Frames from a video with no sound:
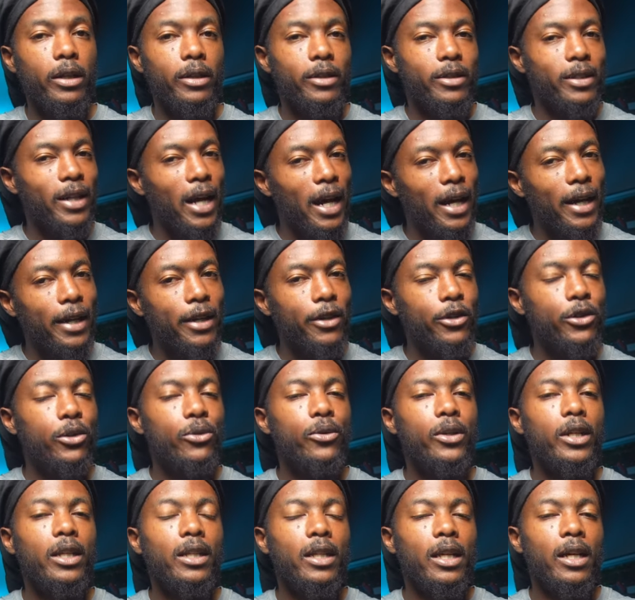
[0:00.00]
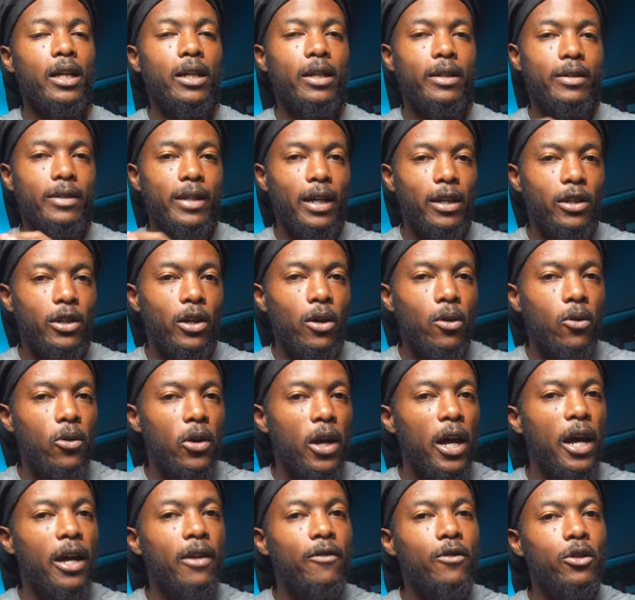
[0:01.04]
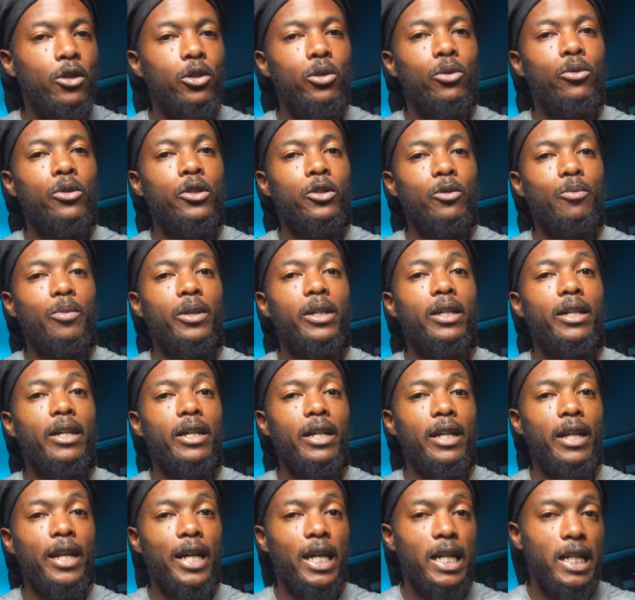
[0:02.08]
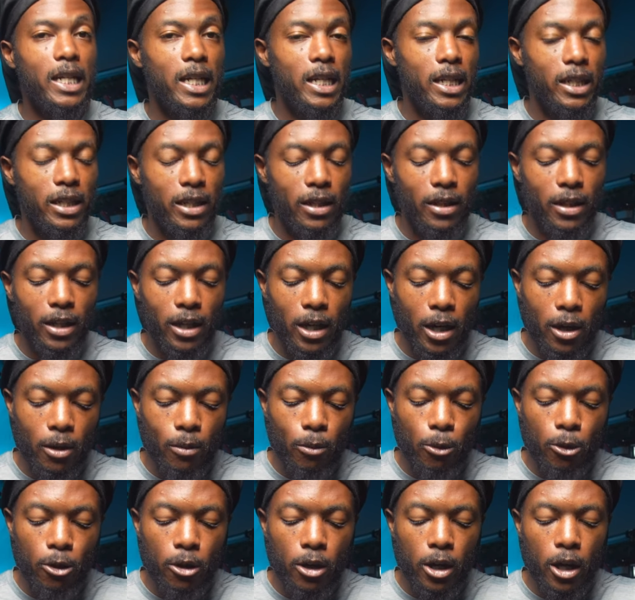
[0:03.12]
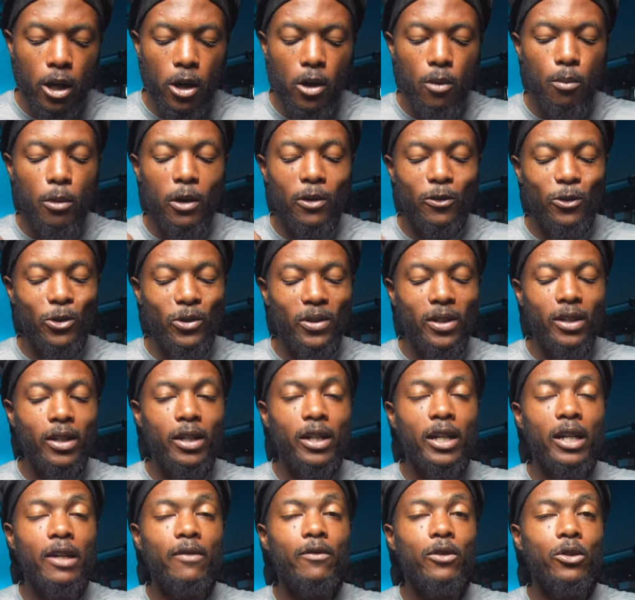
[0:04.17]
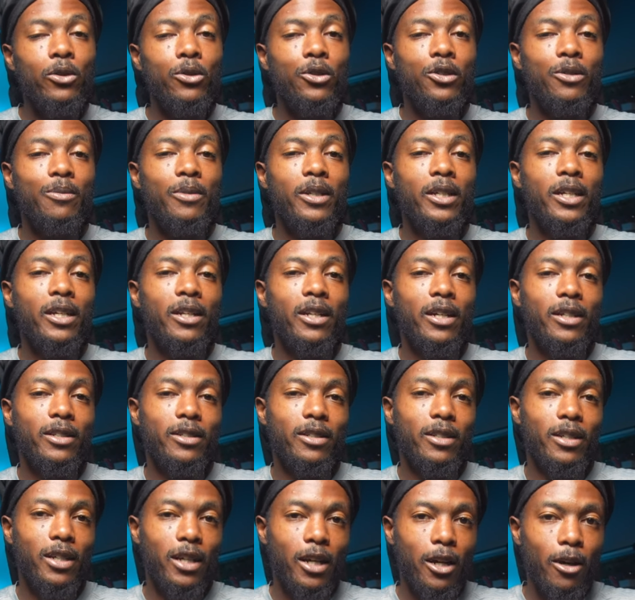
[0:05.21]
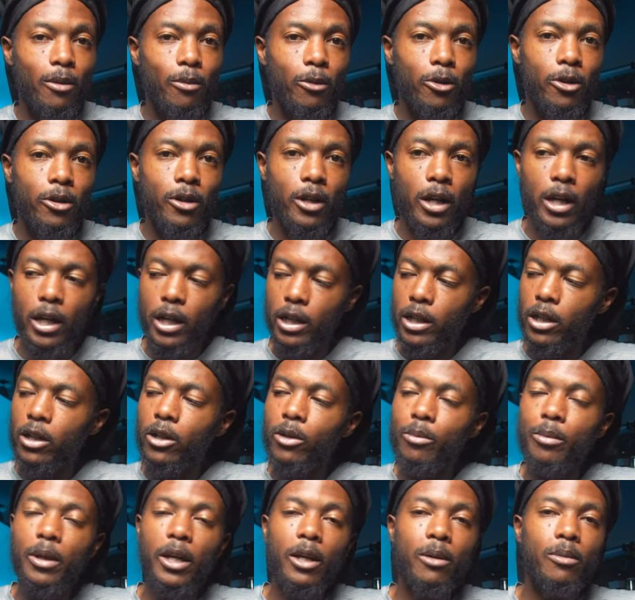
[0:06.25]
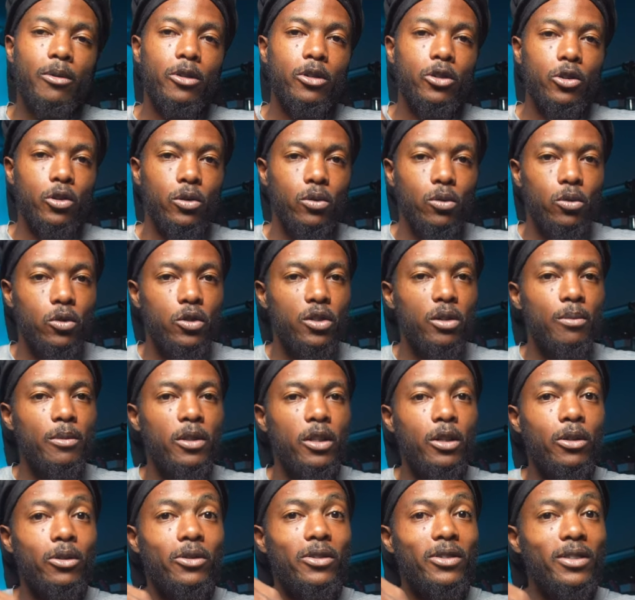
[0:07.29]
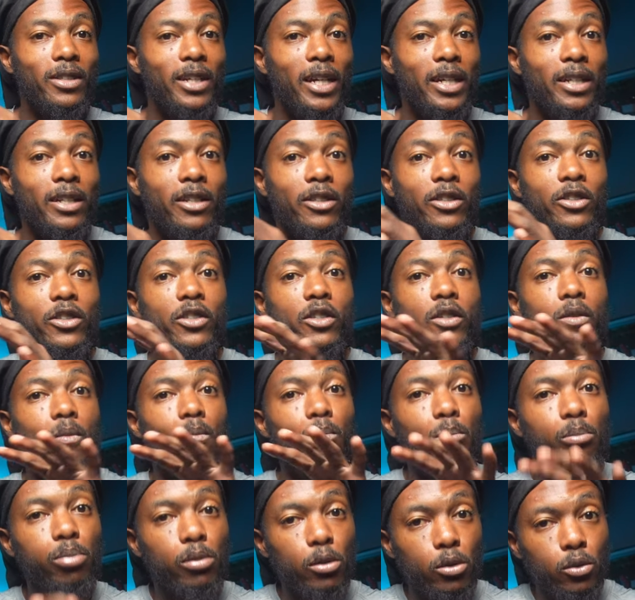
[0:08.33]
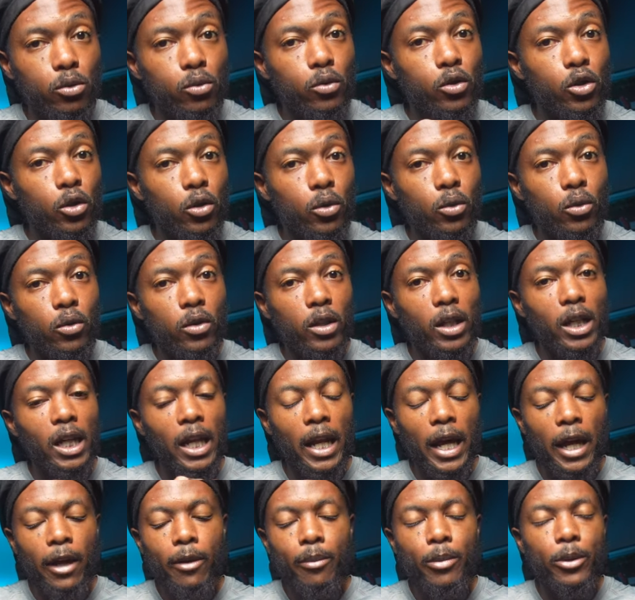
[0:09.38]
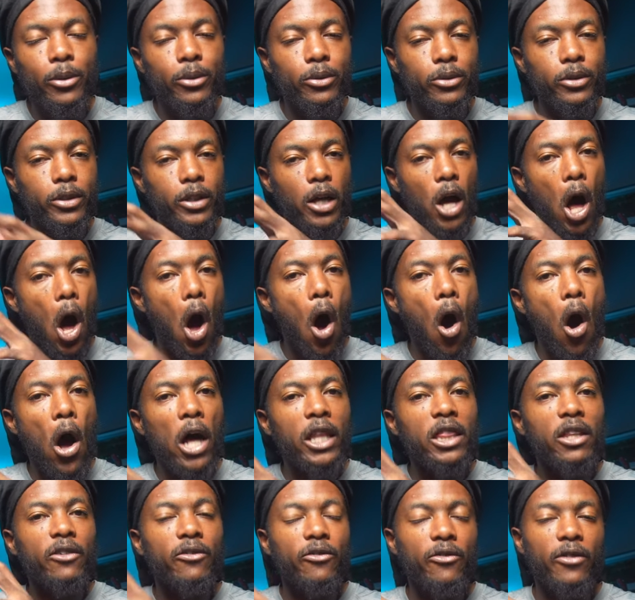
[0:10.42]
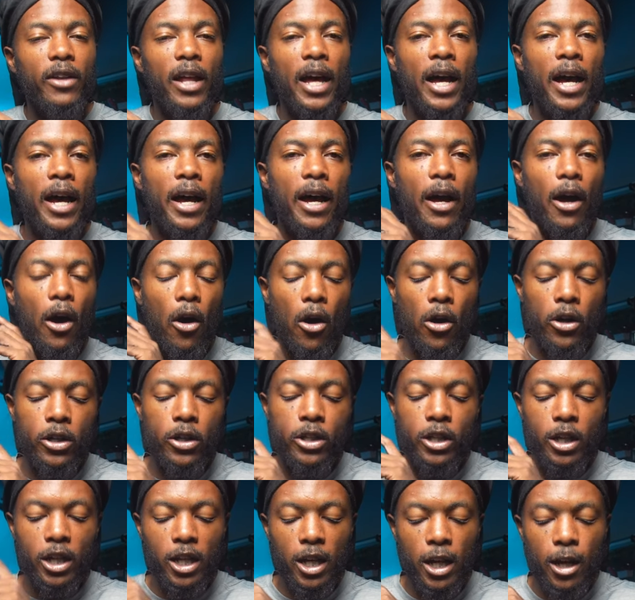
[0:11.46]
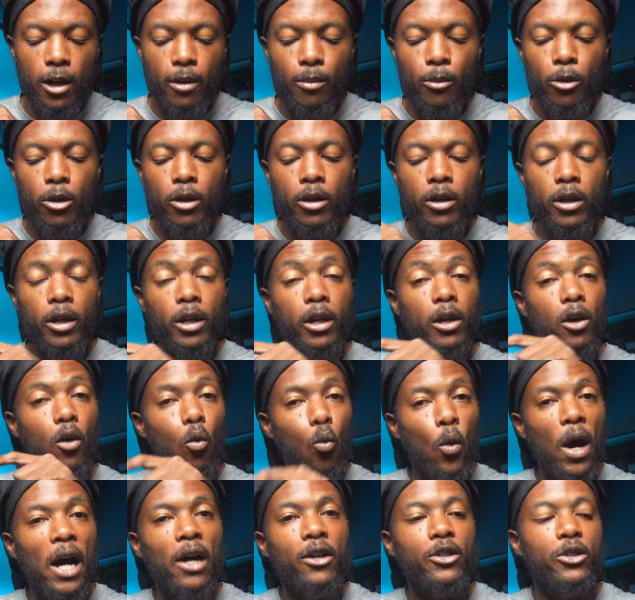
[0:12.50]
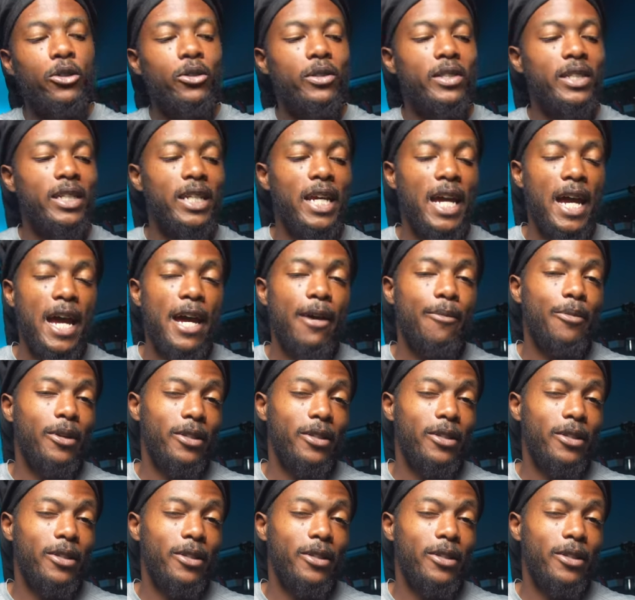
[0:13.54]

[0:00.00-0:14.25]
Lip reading: It's not gonna do anything because I don't have the USB connected into the camera, but if you did have the USB connected to the camera, you're gonna be able to do some of those settings Bluetooth enabled on the fly on your camera while using the app.